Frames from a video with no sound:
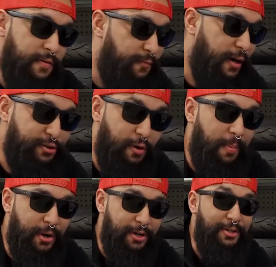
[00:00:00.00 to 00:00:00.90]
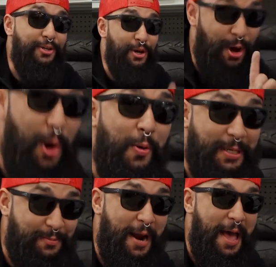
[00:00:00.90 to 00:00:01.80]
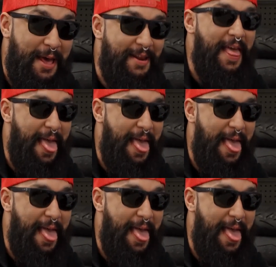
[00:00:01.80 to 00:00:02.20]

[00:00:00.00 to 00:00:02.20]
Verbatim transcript: Fresh rubber, always rad.